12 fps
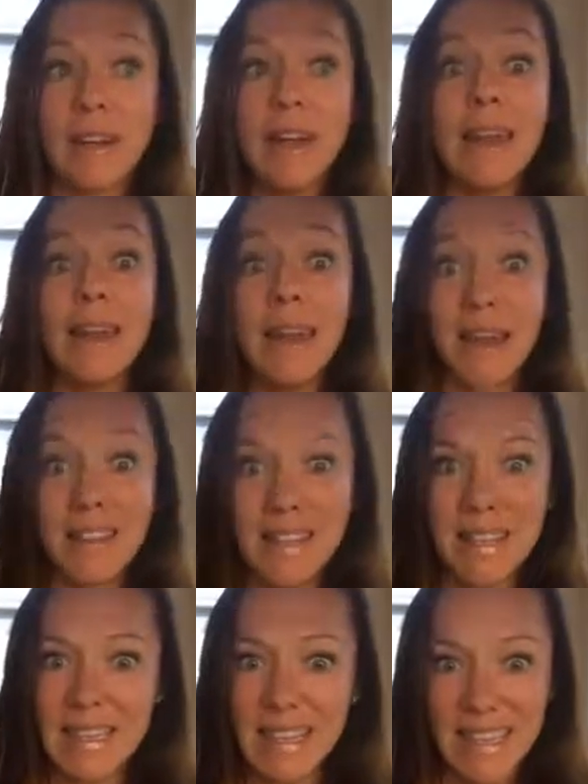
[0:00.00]
nuts
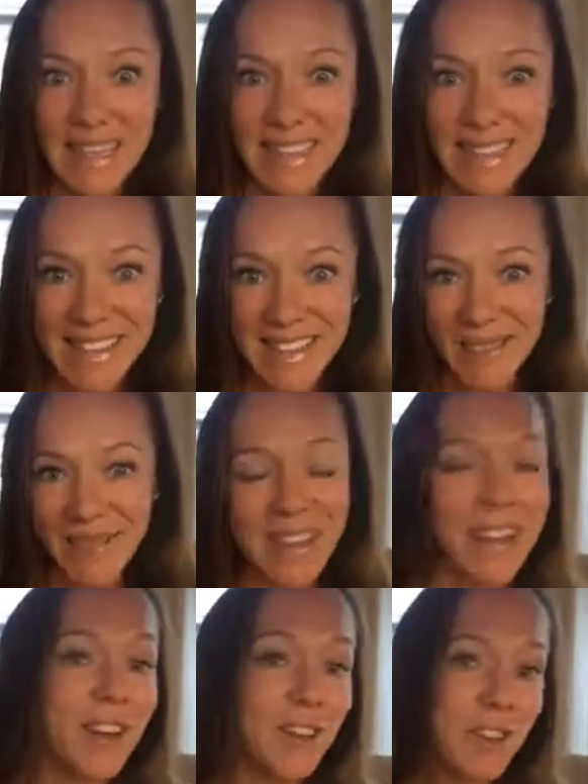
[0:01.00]
and seeds, even
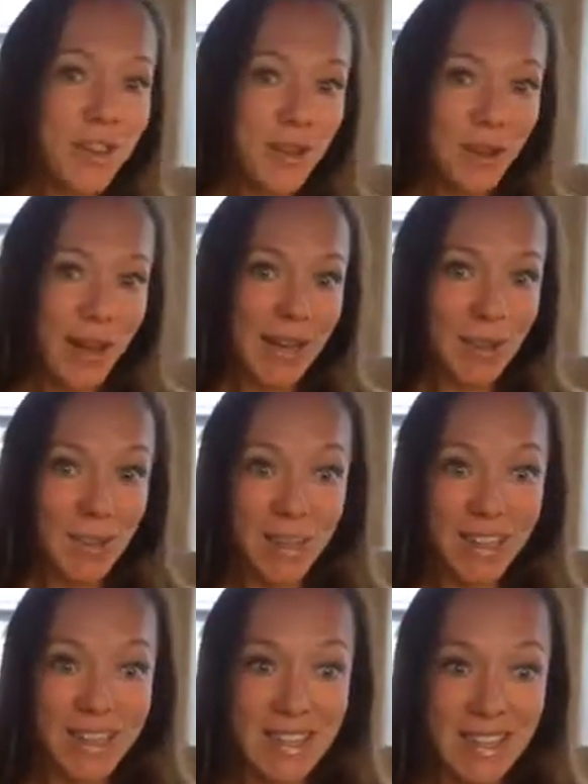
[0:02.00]
not just grains, but
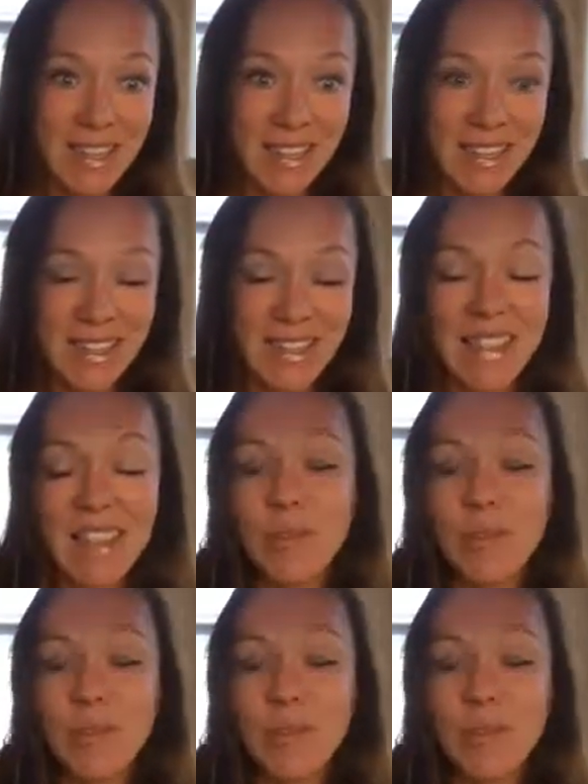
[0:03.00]
nuts and seeds,